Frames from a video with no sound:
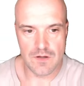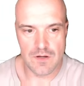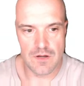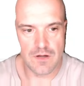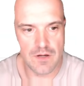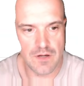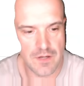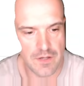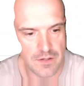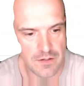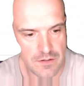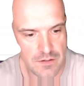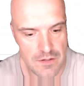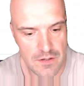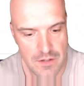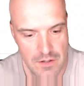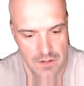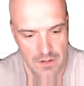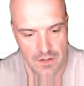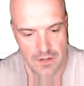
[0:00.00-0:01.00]
Hi.
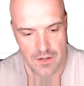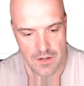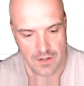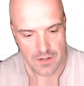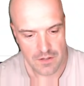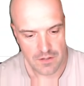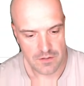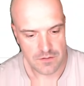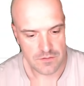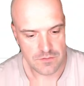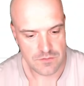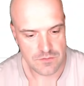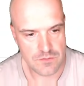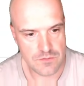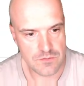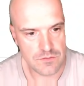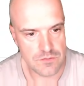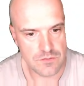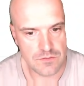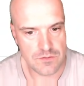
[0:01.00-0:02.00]

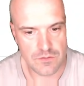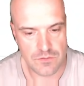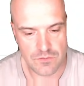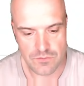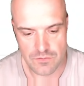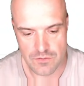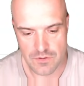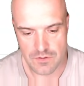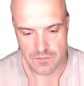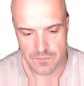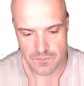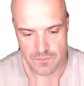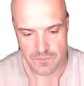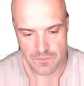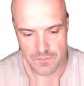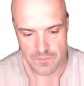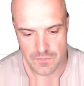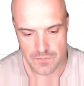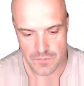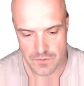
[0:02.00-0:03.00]
So
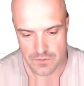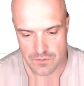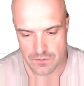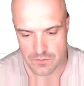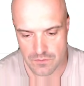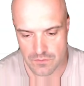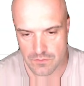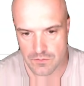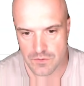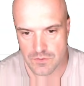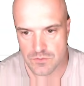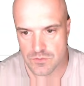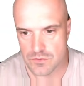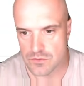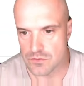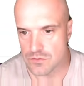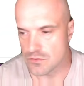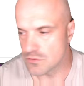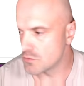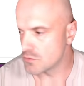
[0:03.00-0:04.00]
I'm going
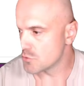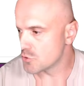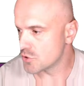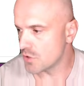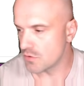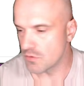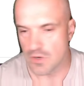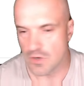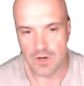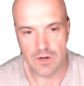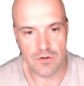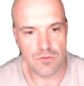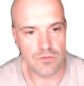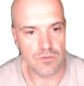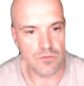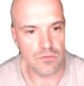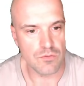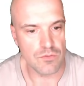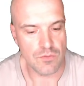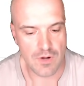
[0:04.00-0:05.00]
to show
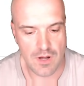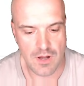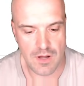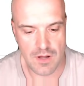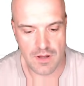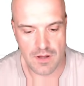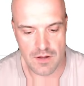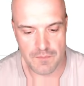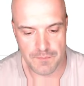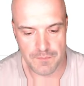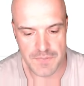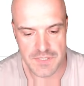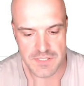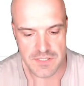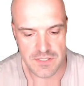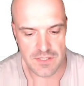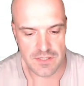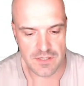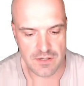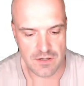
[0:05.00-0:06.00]
how
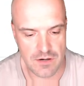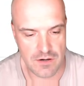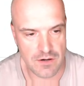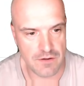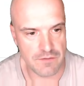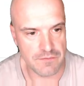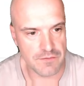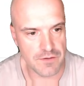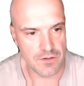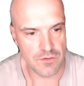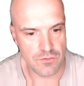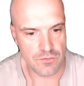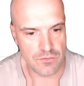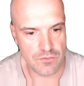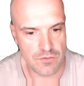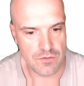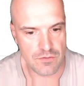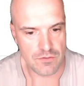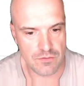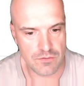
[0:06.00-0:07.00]
PC
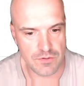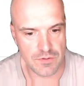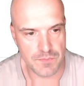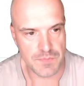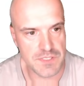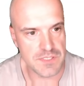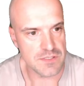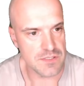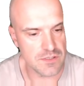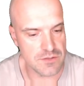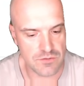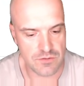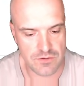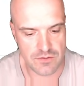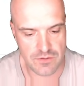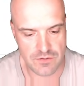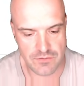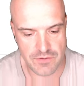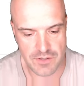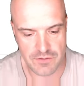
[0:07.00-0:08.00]
RFQ or the Business
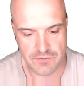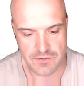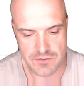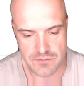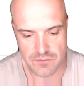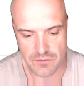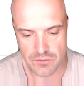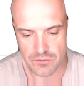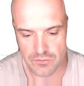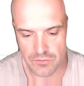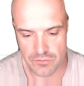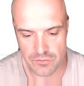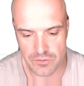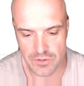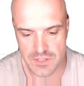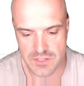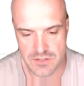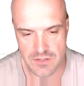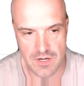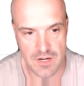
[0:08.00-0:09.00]
Central Request for
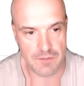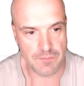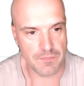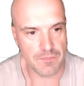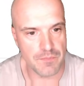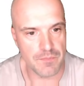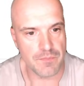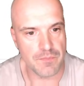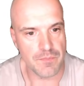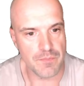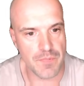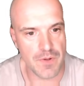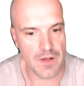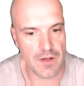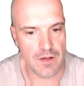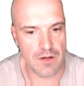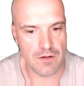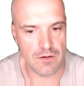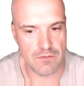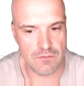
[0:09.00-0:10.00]
Quotation app
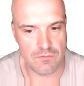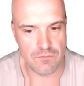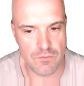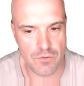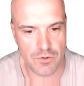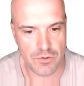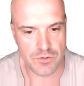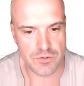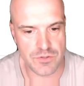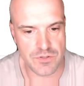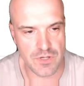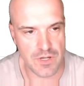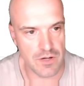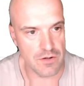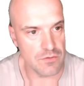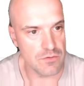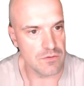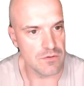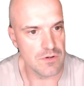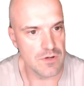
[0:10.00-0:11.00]
works
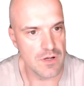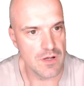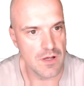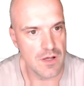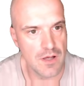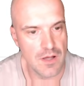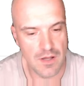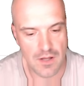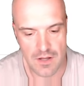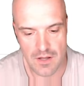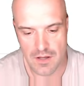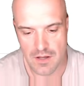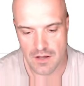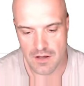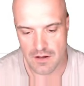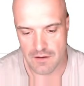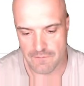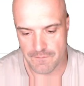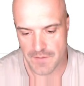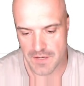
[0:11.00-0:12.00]
now.
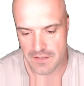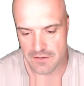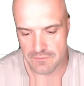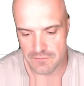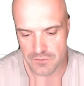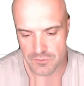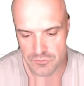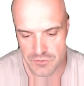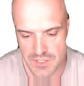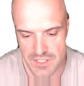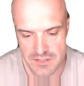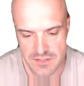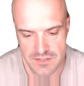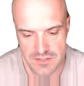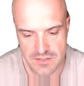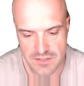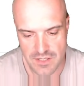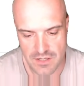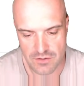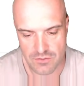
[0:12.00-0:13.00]
I made a few
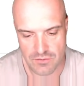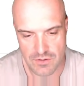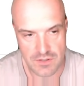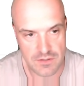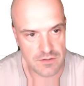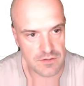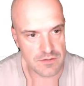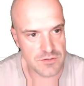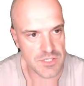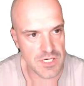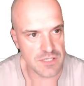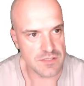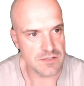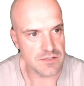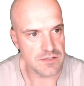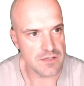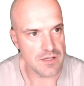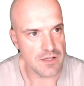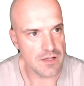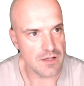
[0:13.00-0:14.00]
changes now and
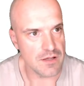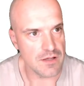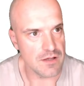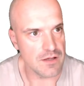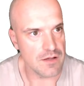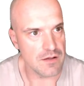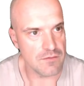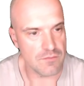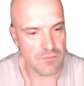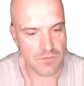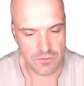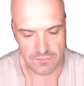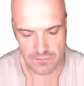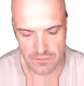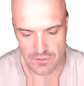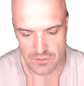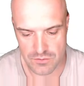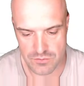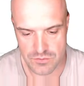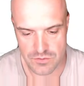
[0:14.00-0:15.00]
changed the
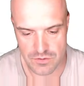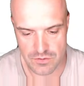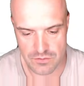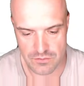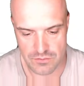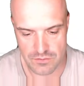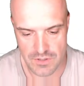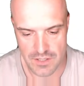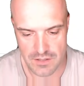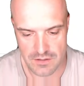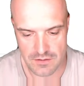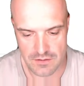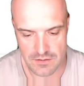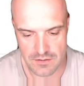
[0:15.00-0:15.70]
workflow so that